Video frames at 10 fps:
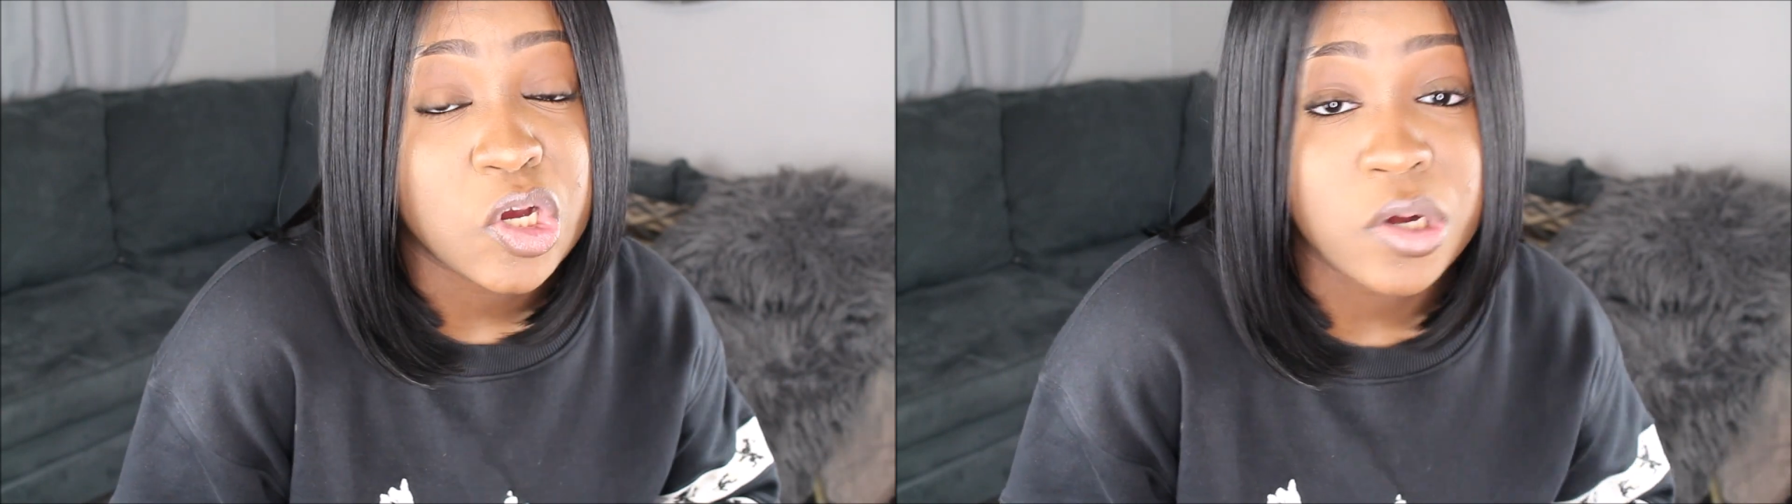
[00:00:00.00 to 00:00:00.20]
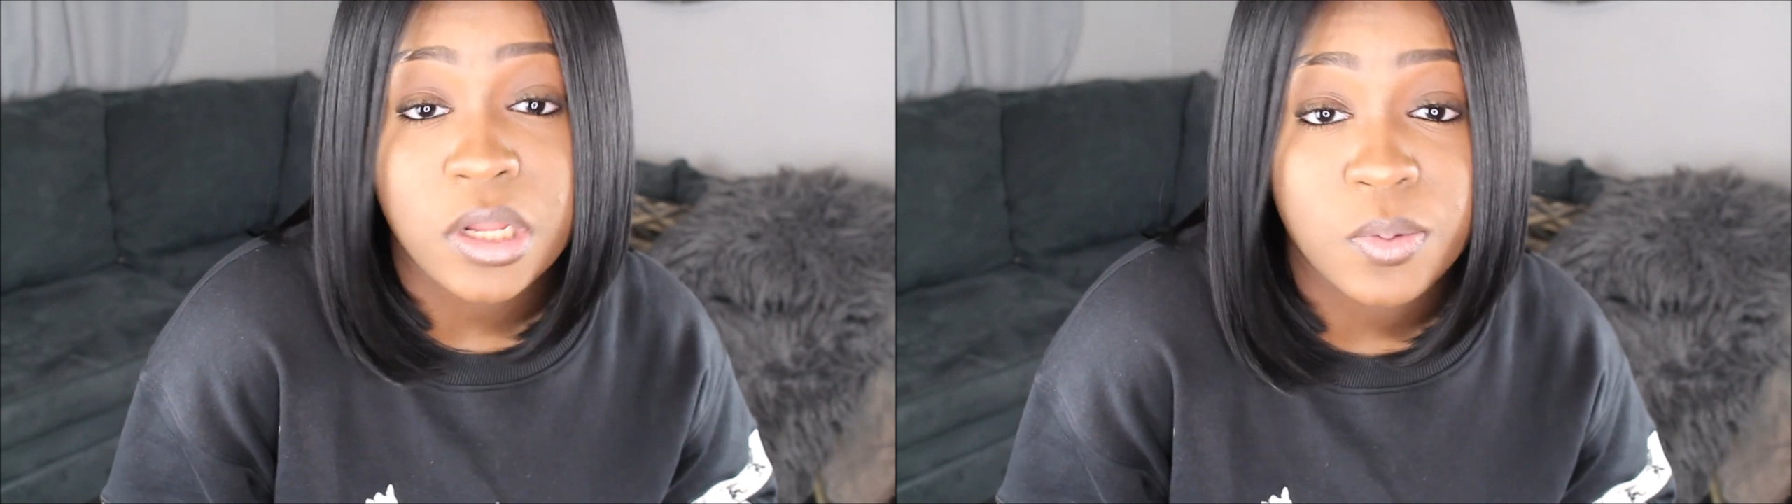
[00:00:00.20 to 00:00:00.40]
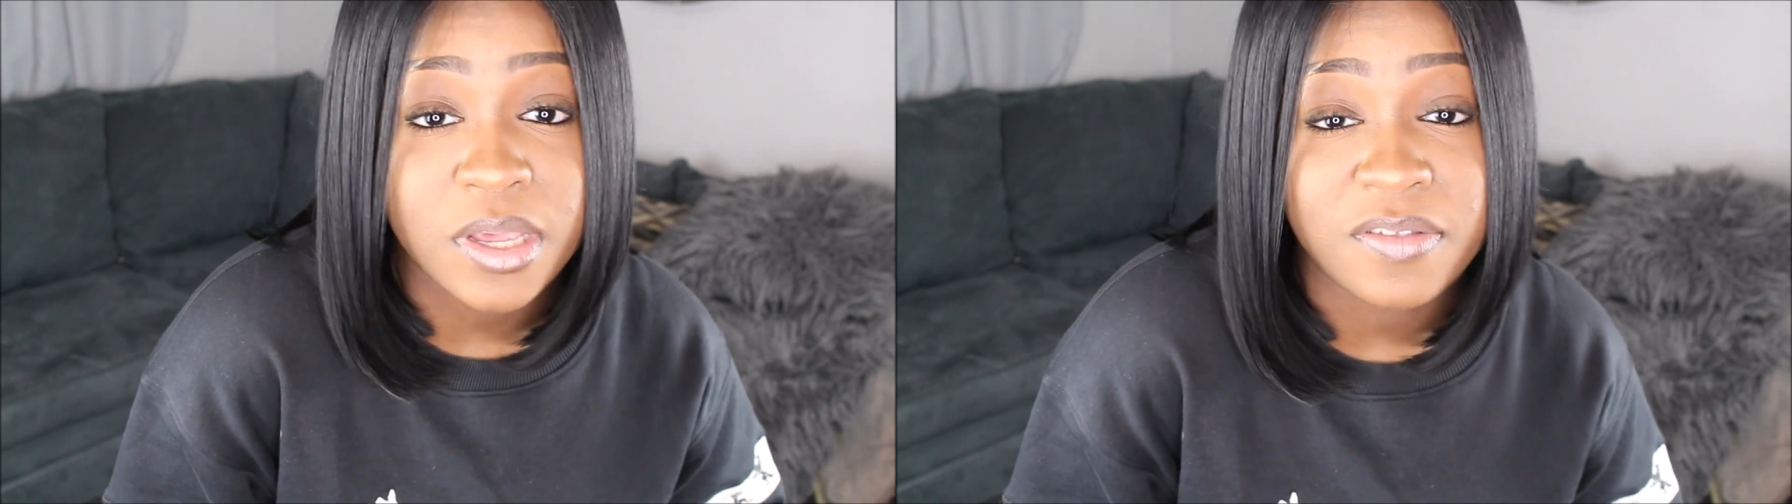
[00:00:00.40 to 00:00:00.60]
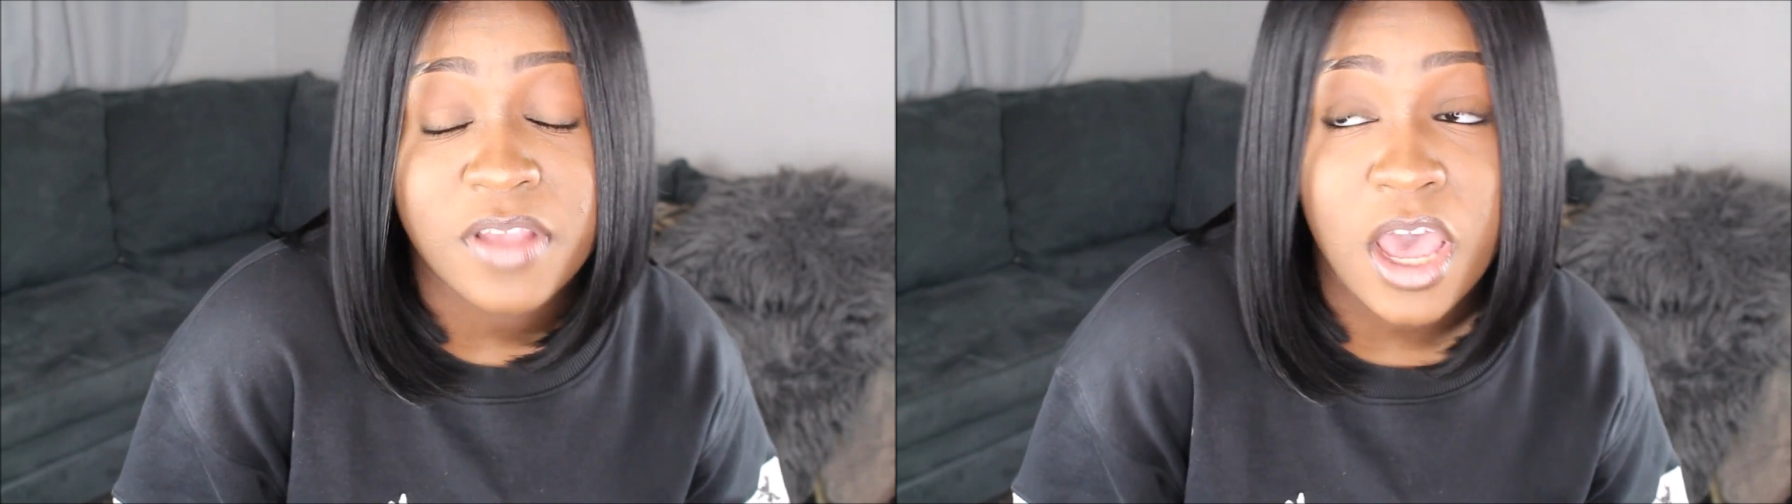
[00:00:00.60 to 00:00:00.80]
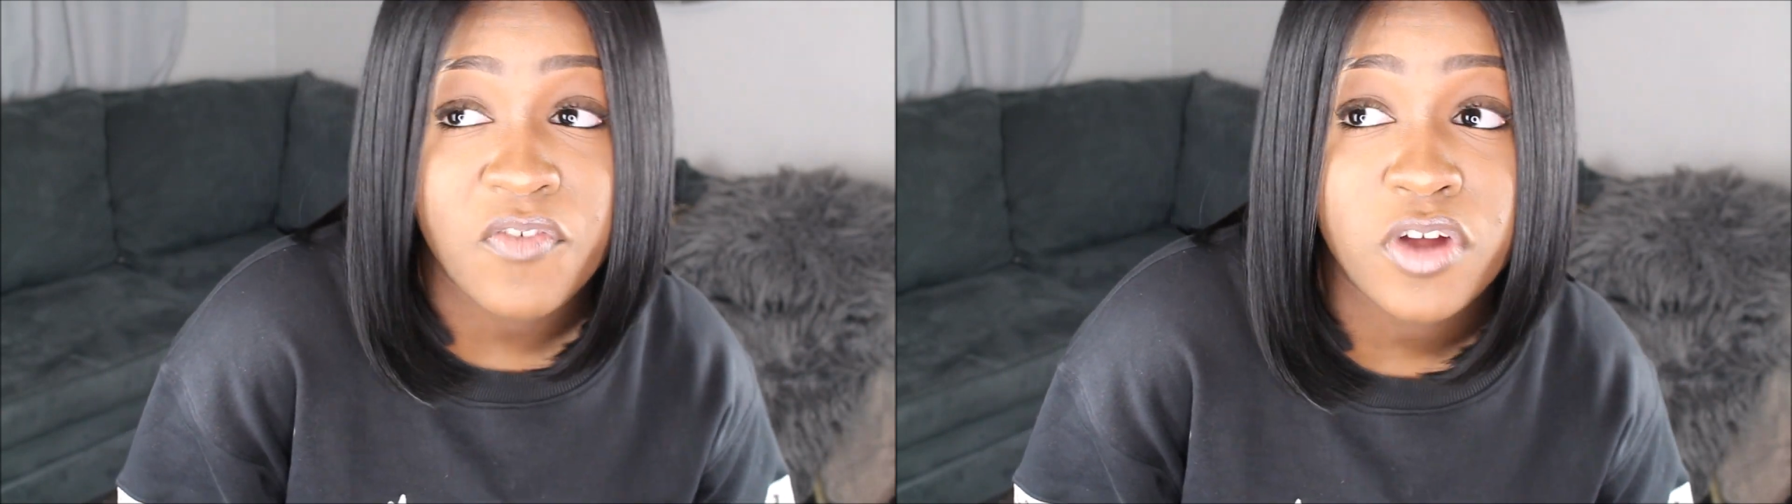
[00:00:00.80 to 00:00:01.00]
curly
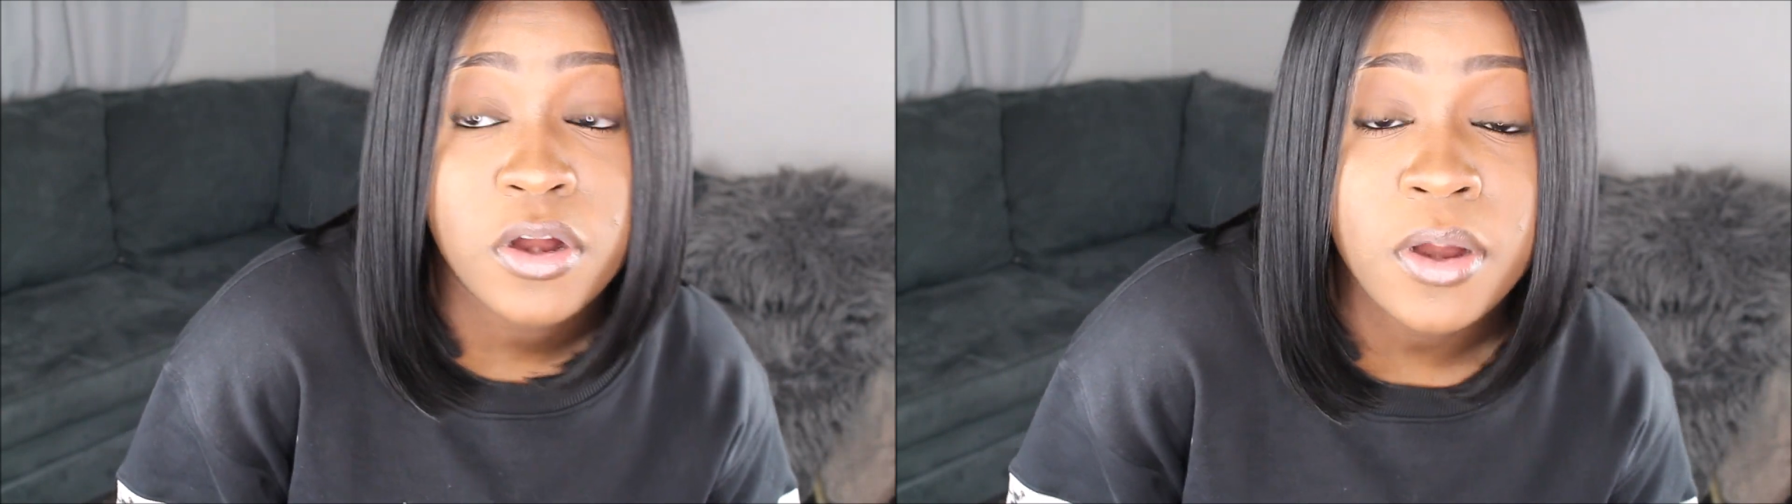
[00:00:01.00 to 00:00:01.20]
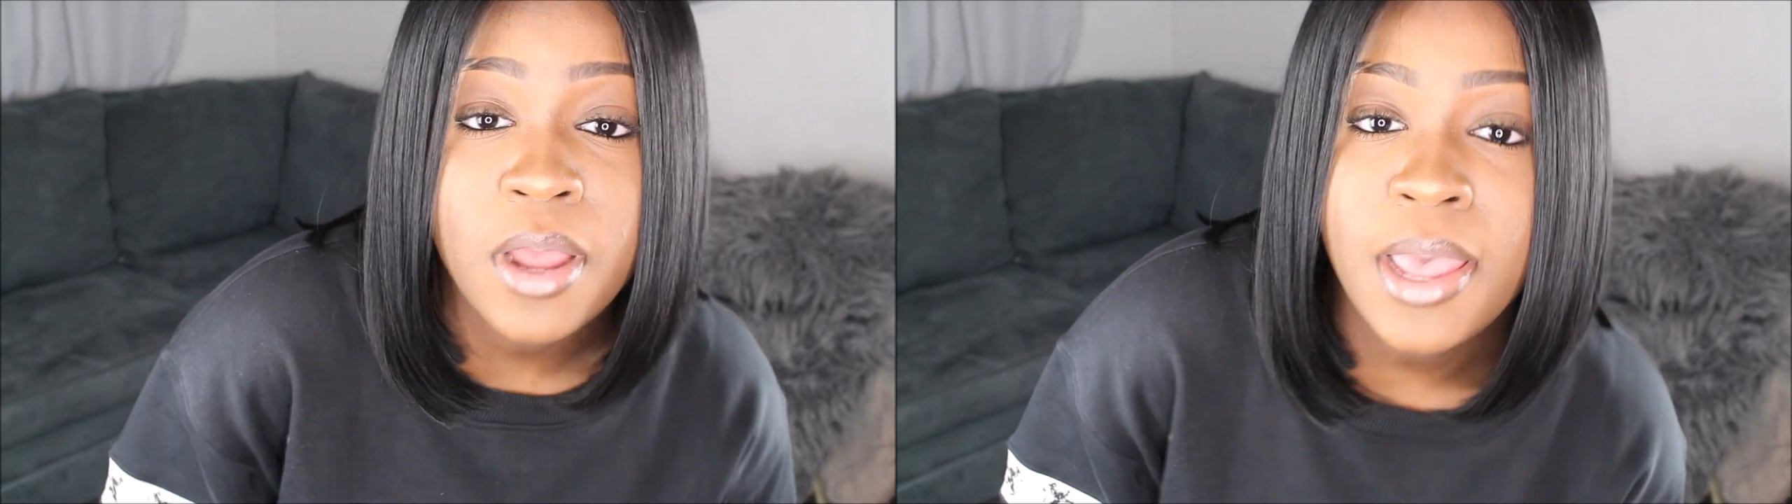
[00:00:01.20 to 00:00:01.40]
wigs ever,